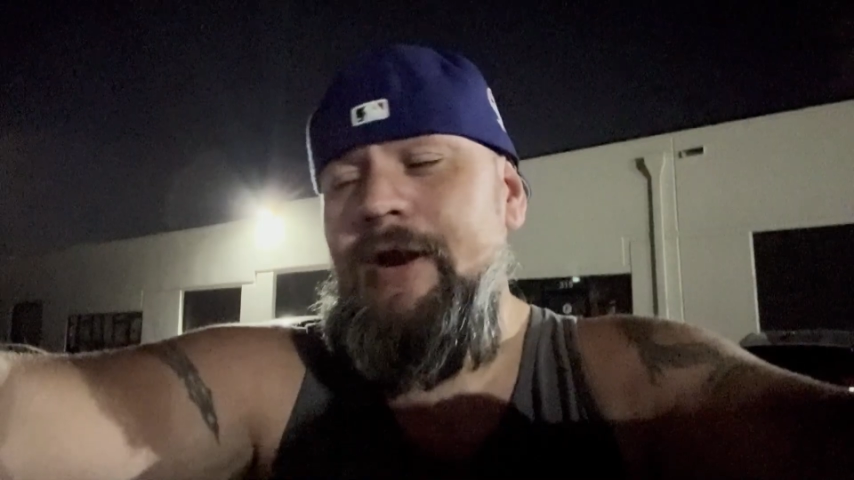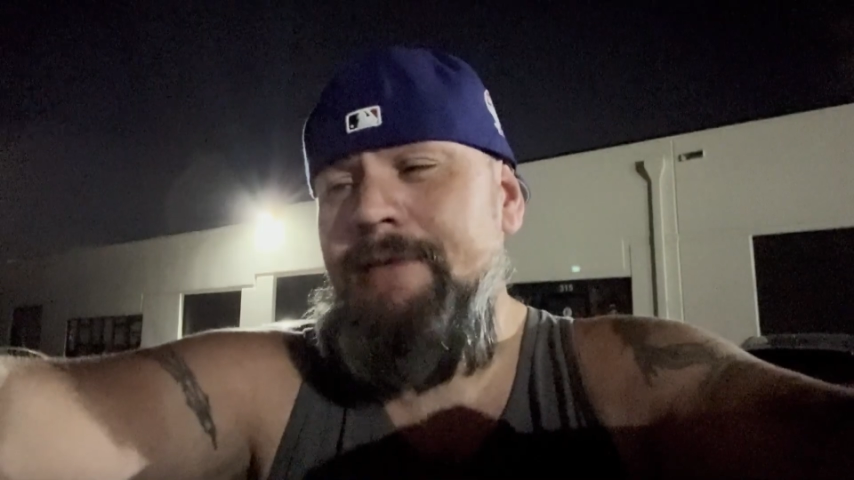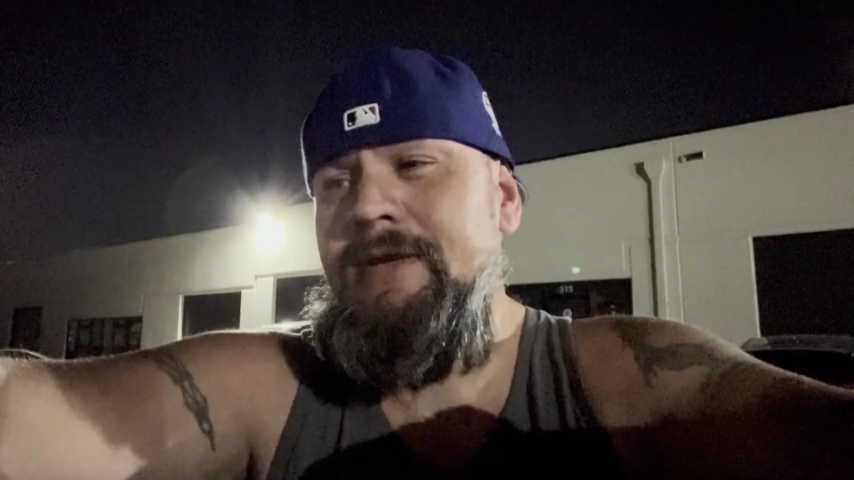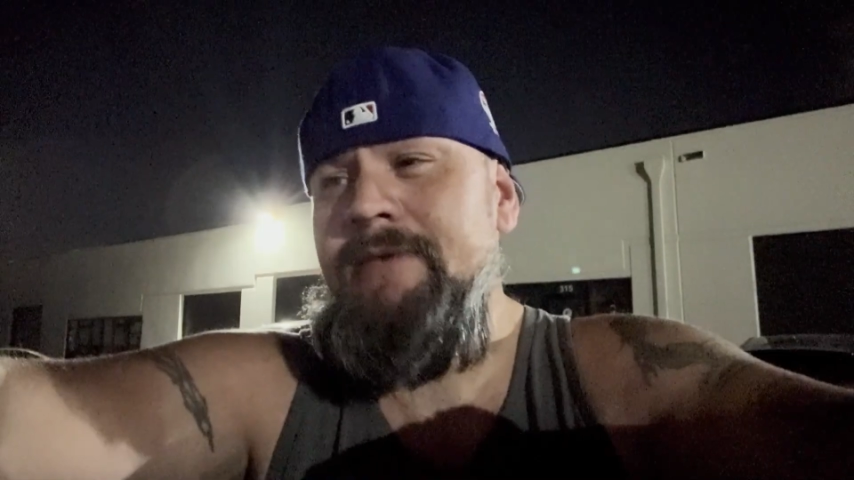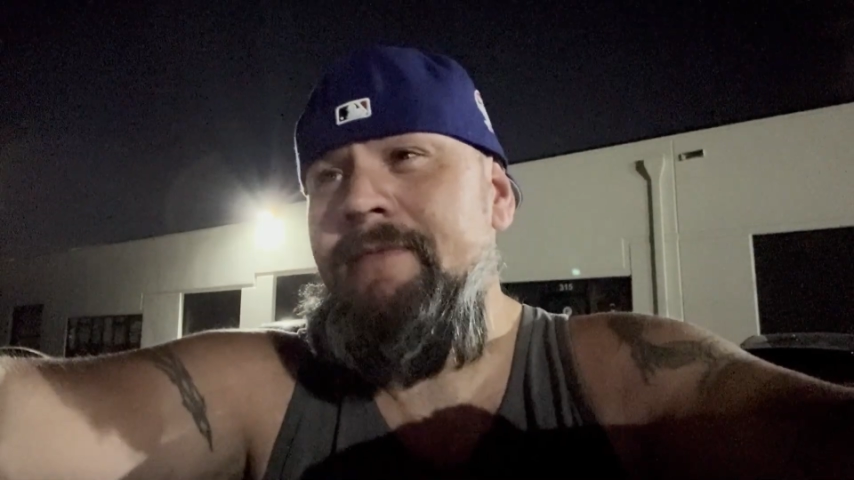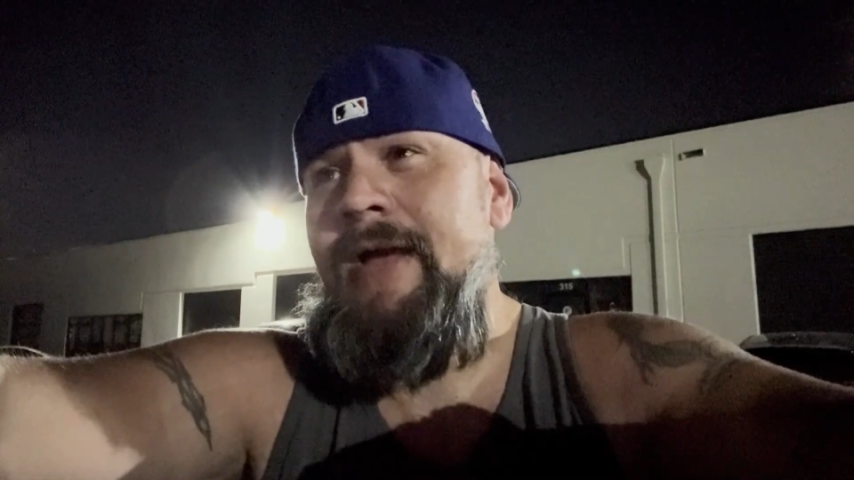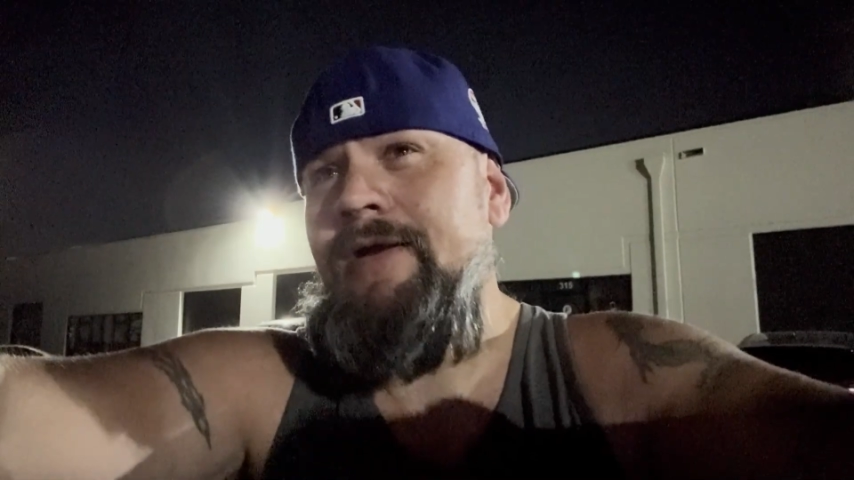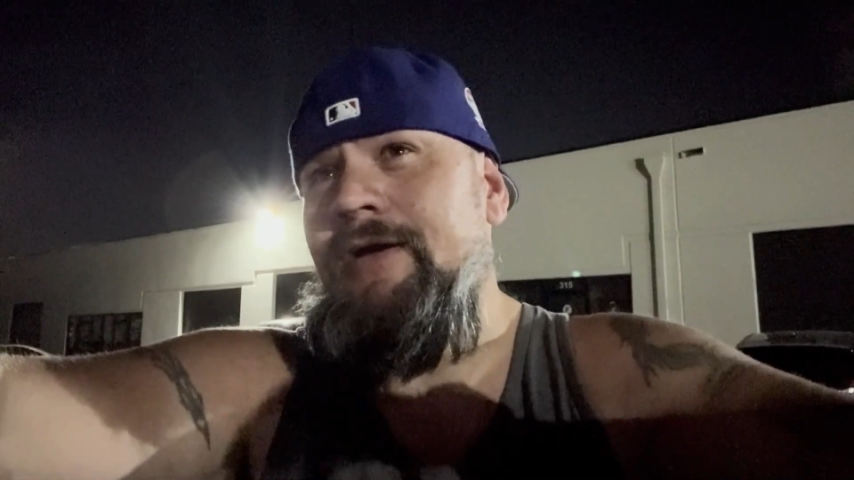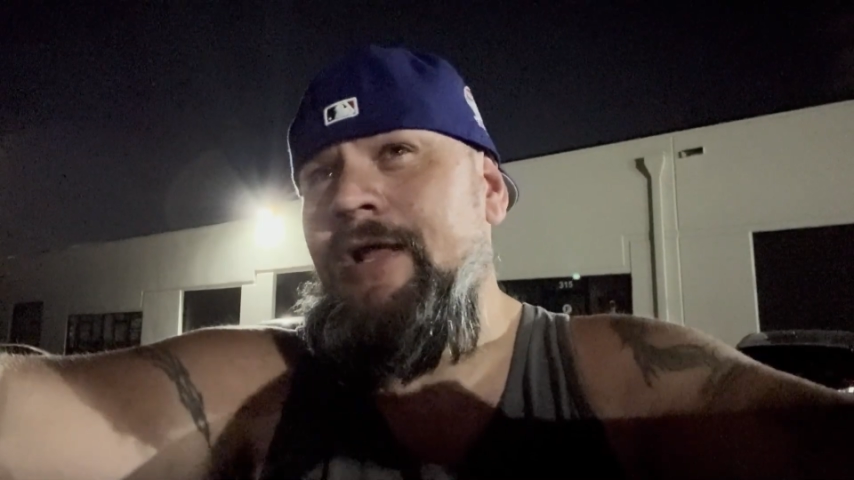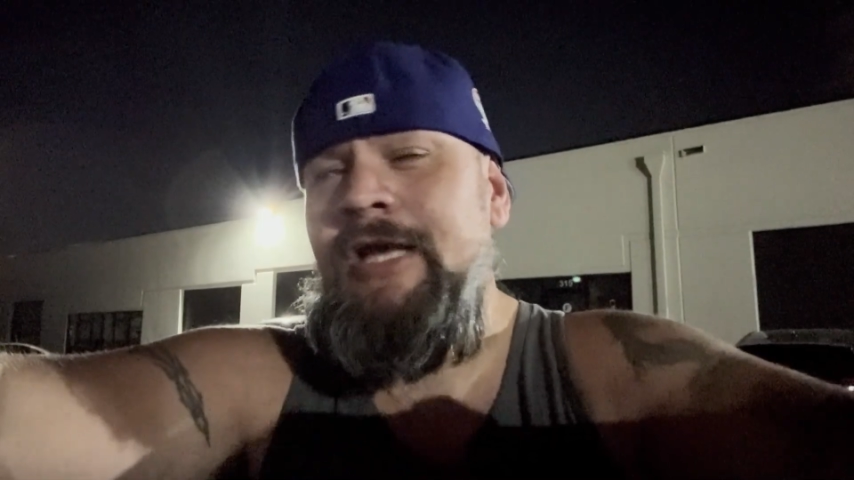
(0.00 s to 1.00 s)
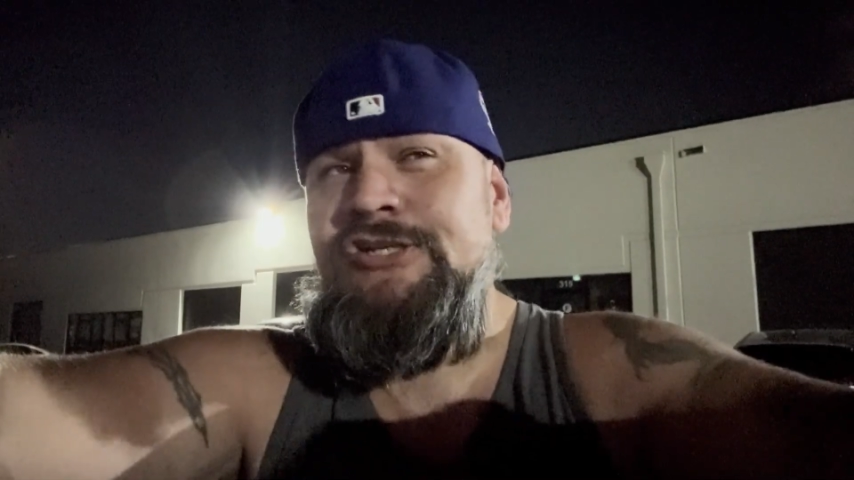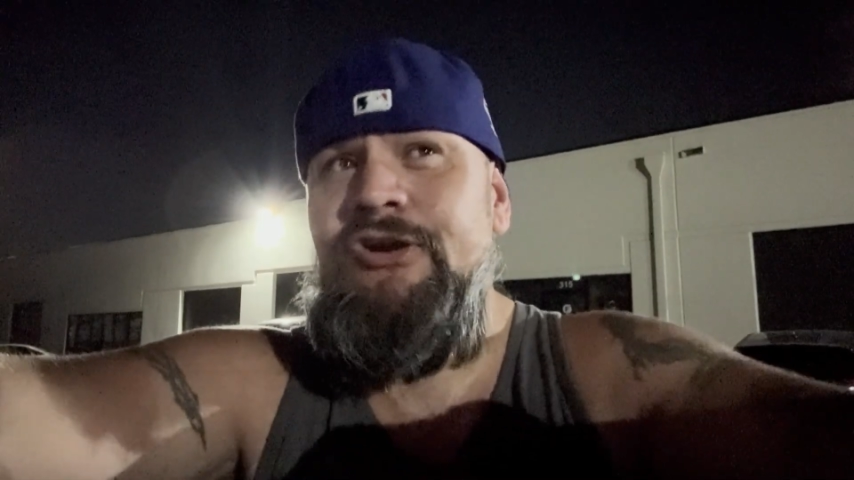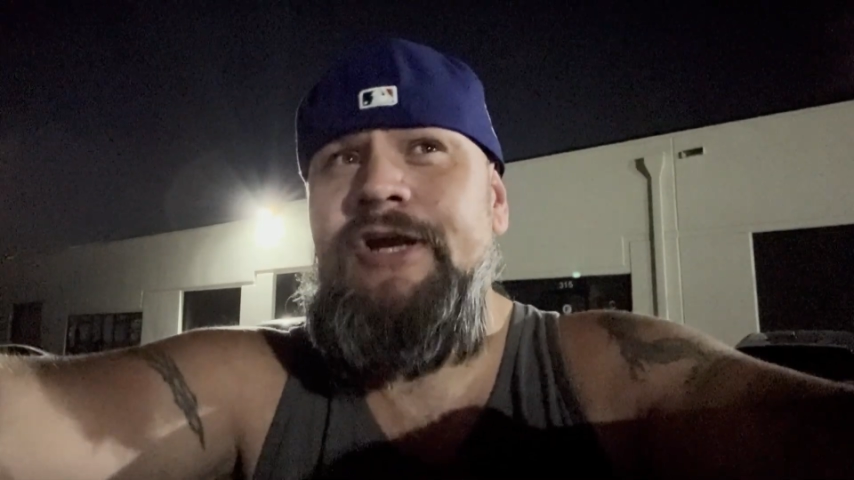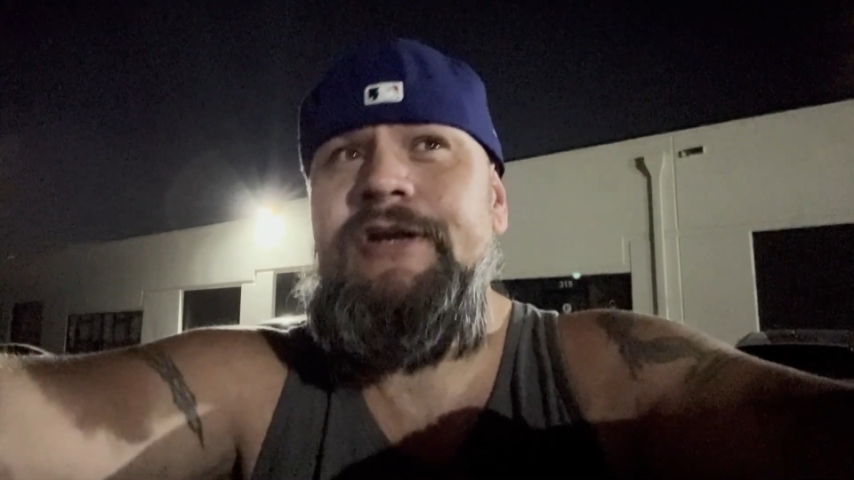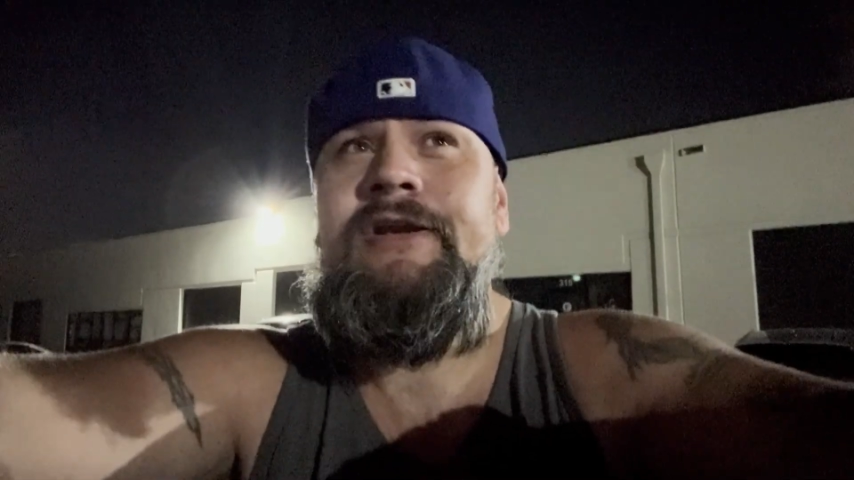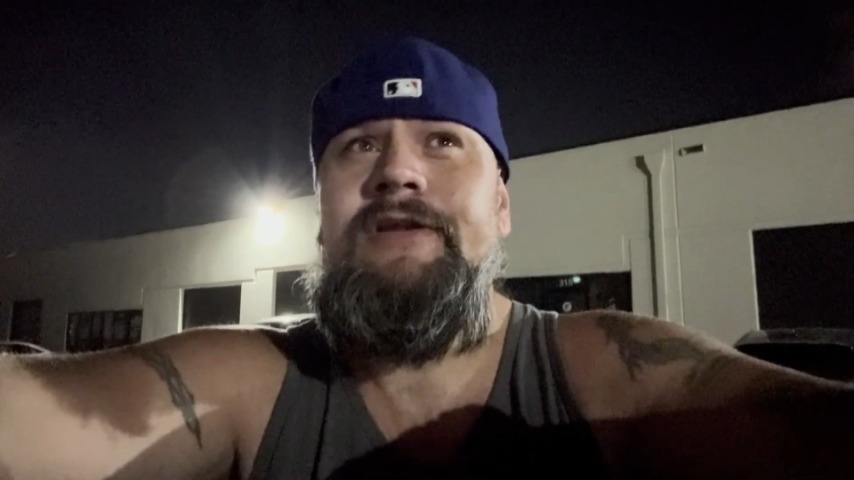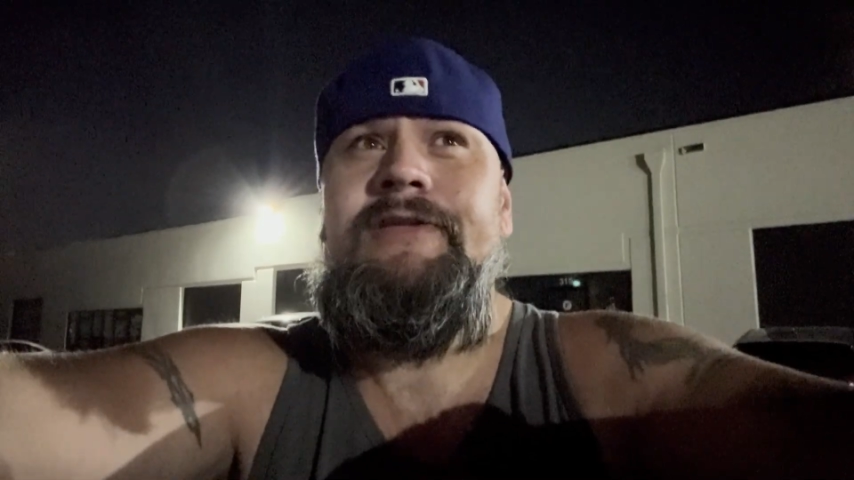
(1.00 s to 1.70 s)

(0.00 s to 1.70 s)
gonna be coming back a lot stronger